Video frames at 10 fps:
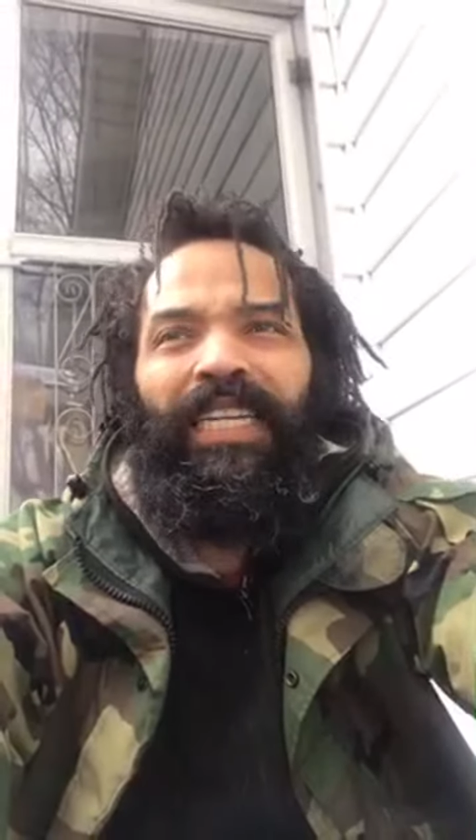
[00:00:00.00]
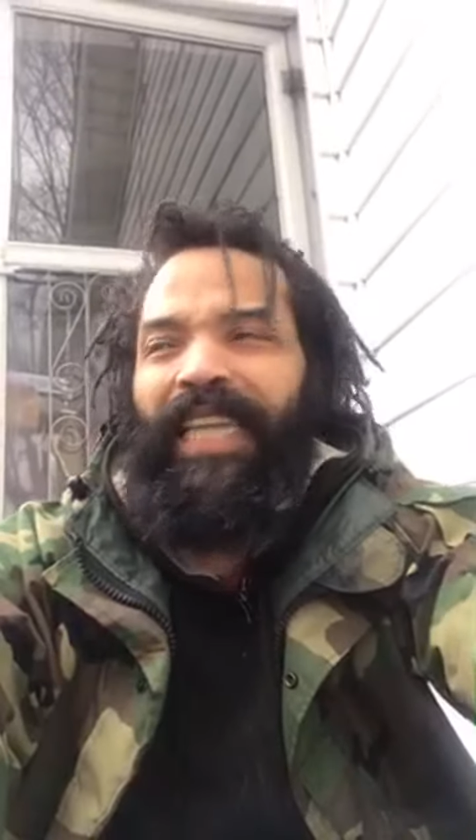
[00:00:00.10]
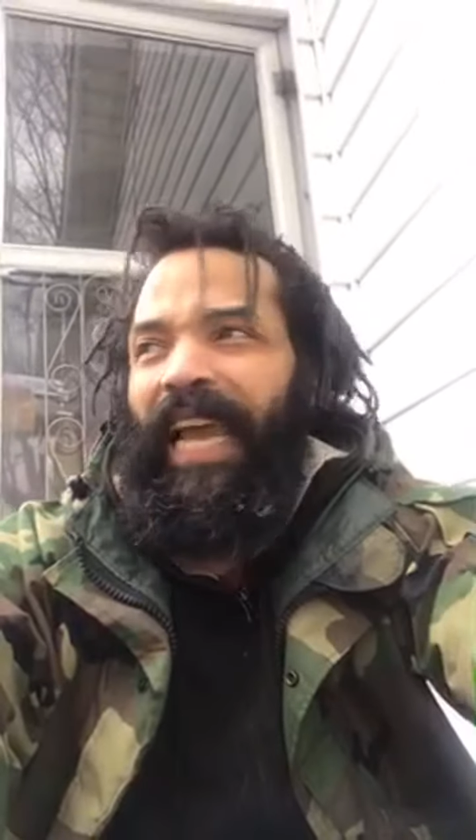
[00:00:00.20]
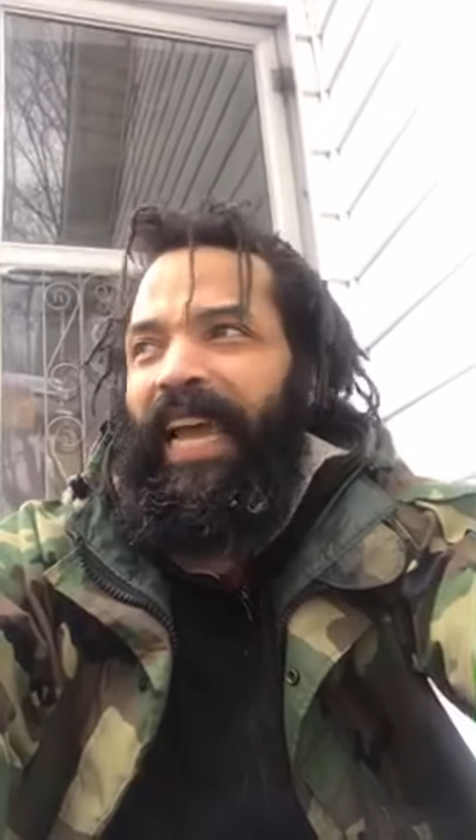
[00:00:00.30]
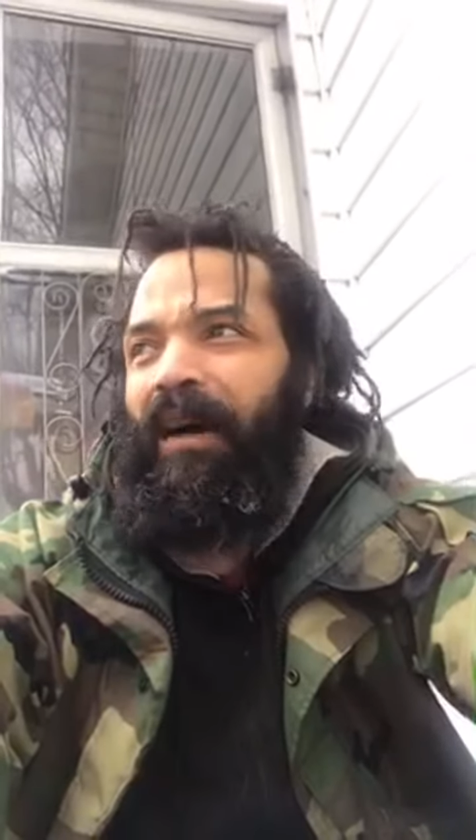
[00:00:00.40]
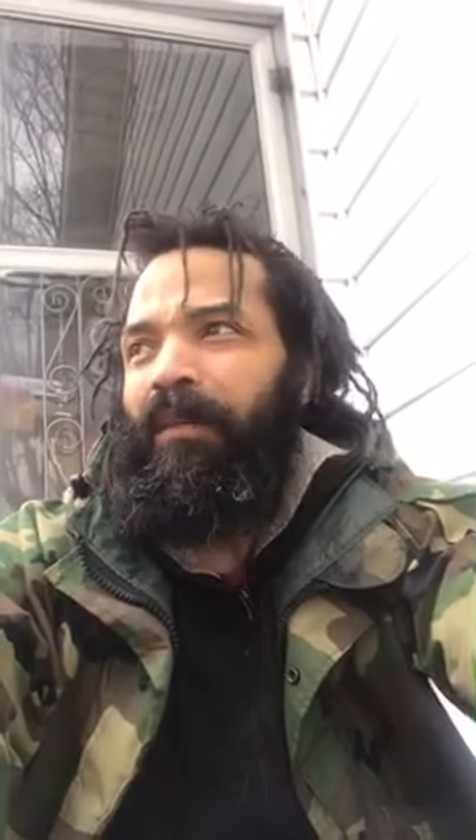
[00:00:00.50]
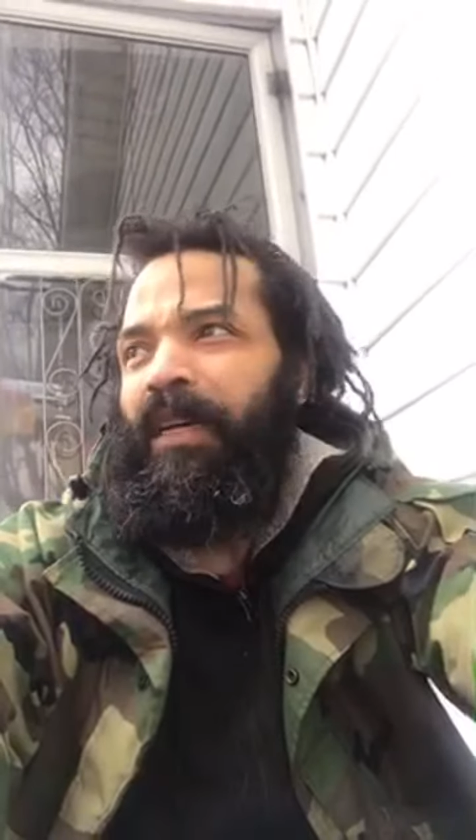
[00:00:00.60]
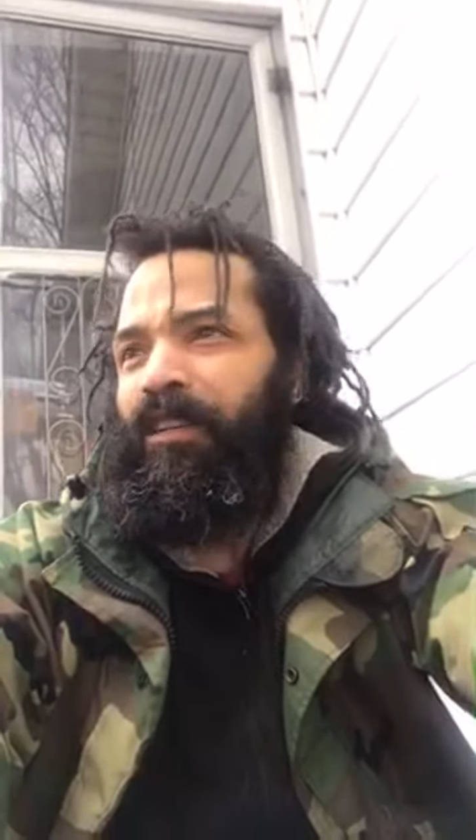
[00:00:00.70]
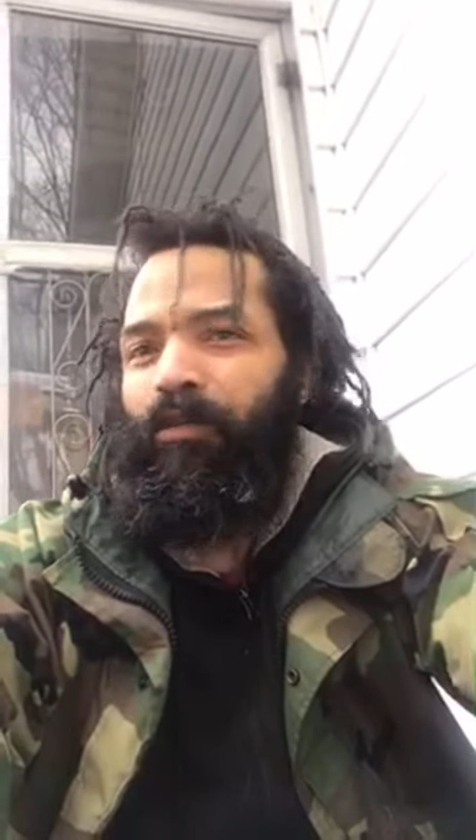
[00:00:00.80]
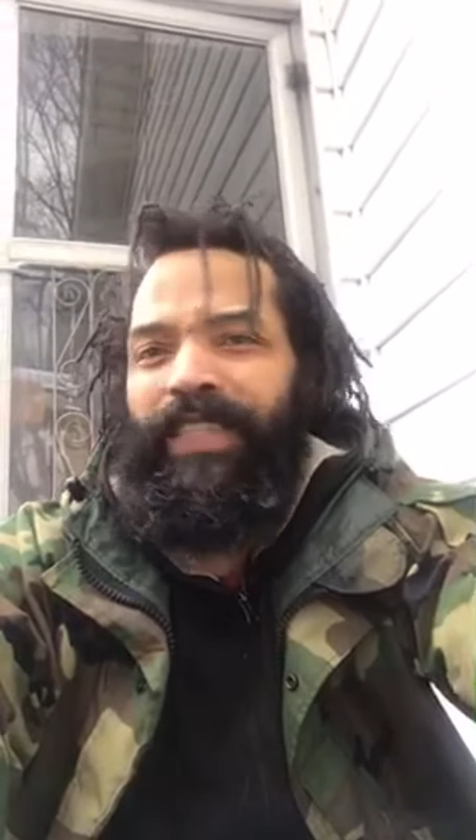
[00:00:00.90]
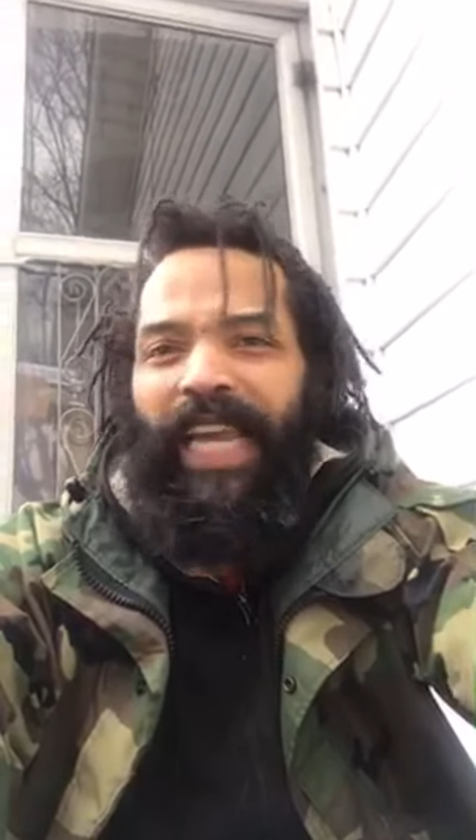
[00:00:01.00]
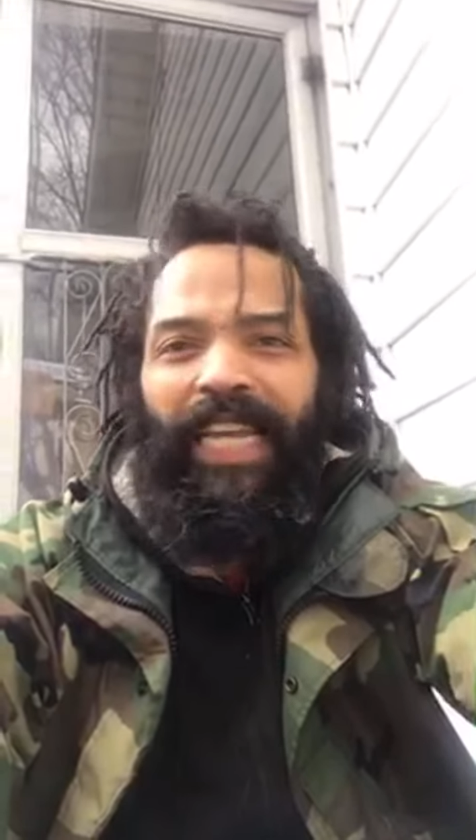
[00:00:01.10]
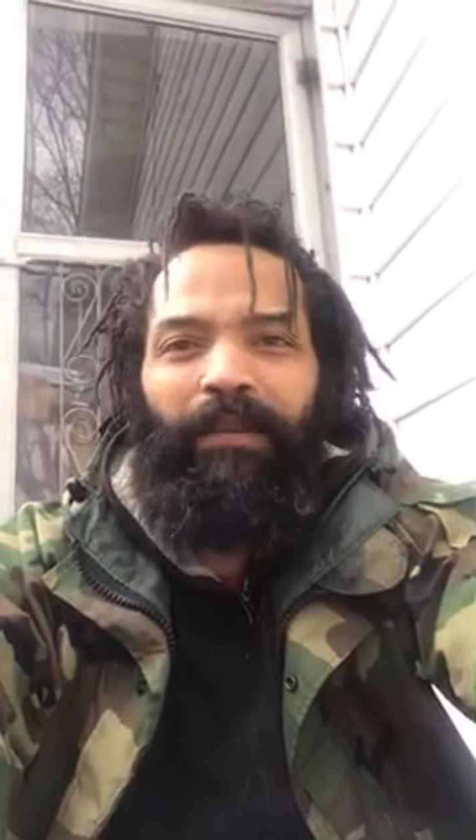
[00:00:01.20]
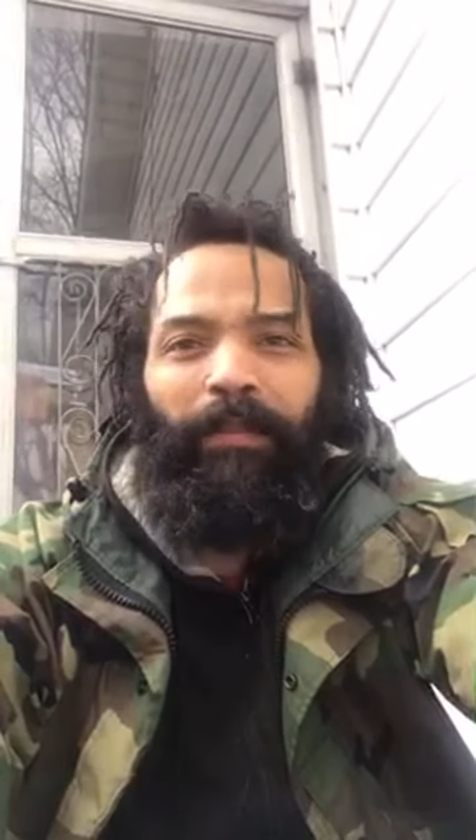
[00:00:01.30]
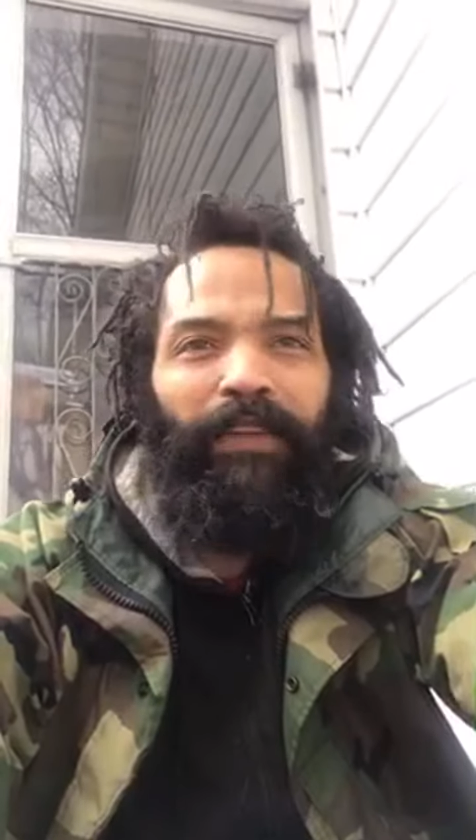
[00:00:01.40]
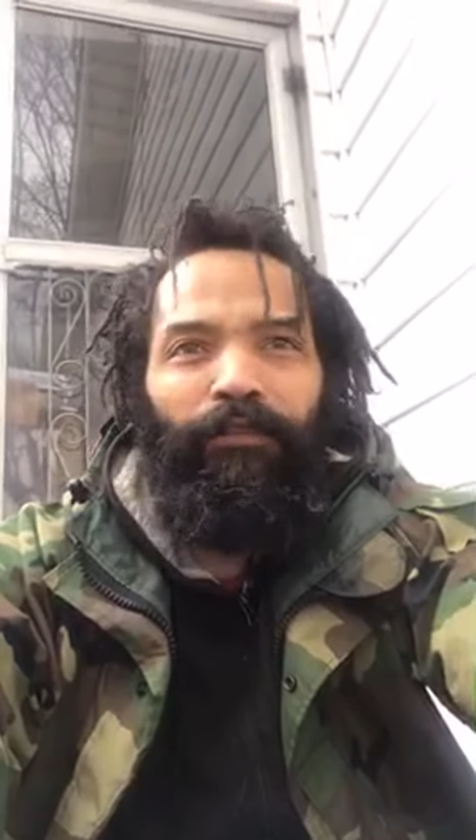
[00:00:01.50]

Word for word: Damn, don't take me